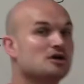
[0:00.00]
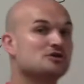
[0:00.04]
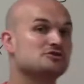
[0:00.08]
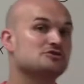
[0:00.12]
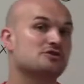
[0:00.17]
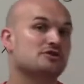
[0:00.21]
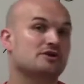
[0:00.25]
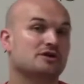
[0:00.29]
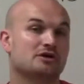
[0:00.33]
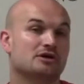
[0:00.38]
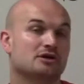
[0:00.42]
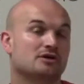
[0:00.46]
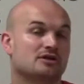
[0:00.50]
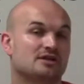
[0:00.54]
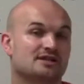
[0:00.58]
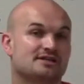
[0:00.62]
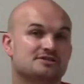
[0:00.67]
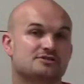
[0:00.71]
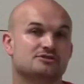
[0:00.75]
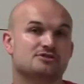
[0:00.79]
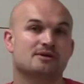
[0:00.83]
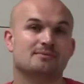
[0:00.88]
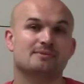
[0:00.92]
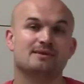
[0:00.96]
So there you go, ladies
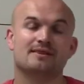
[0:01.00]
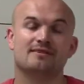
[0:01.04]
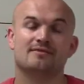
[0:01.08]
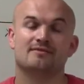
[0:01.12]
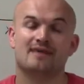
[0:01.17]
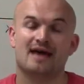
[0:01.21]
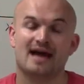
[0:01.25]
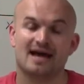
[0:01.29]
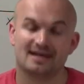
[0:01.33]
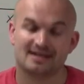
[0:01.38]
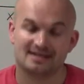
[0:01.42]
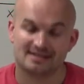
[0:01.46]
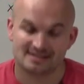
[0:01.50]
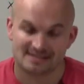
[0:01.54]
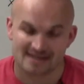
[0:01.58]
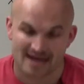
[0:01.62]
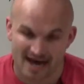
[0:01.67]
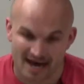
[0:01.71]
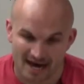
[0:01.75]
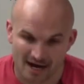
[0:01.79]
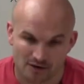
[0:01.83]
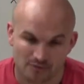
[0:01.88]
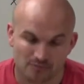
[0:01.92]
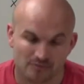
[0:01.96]
and gentlemen. That is
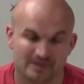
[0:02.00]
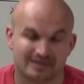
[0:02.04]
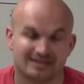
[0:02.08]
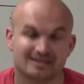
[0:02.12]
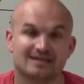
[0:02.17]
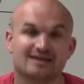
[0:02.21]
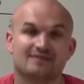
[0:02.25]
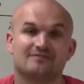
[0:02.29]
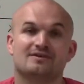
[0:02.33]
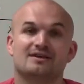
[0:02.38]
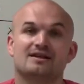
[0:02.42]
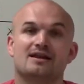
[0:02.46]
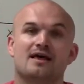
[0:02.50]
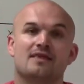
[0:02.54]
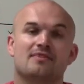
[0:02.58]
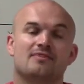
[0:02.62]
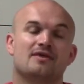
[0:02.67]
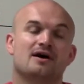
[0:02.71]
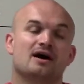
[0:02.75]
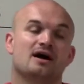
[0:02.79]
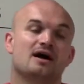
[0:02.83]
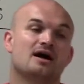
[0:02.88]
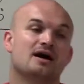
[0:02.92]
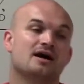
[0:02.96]
how, when given
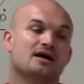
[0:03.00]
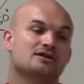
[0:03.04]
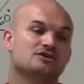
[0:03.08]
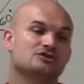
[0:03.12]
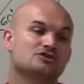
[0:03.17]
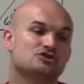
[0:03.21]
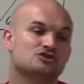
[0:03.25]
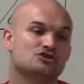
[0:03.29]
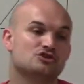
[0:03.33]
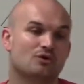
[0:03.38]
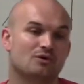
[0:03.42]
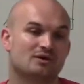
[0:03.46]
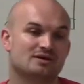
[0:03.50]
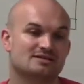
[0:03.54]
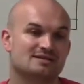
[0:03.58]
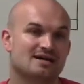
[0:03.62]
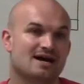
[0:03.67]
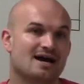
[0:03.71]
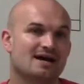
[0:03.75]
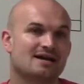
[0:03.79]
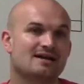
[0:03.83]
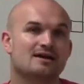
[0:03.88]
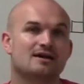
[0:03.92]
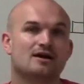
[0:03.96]
the short
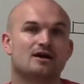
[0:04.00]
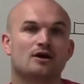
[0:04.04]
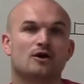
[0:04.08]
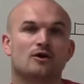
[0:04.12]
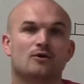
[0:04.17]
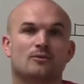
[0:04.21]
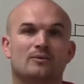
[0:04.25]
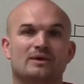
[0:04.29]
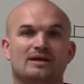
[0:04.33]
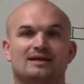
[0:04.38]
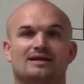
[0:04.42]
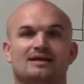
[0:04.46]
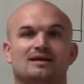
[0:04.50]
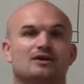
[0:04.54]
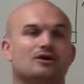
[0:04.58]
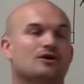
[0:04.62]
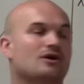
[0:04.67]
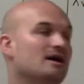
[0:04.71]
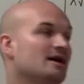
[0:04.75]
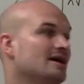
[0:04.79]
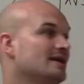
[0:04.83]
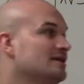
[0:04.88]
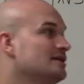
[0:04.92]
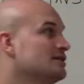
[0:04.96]
side, we can go
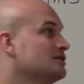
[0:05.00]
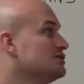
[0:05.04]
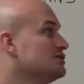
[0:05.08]
ahead and